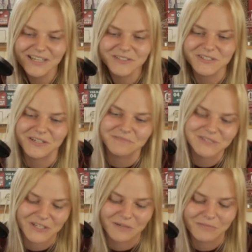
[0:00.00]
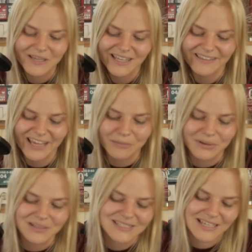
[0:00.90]
some deck
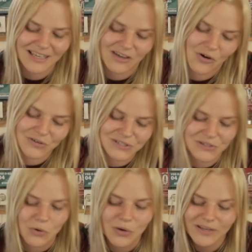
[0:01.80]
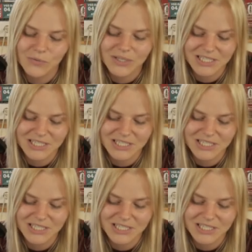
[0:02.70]
builds also with